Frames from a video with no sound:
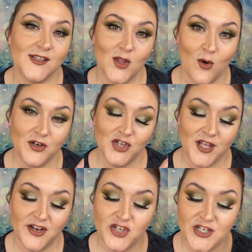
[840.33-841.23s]
launch
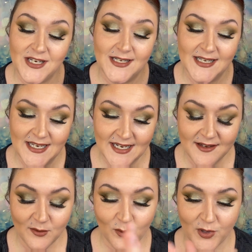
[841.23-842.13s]
that she
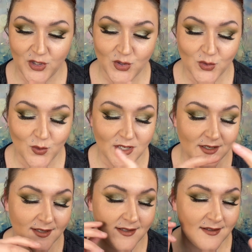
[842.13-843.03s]
did, which
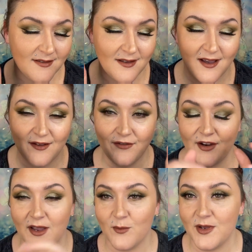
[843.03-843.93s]
was, I
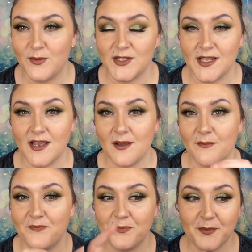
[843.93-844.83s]
forget, it was like a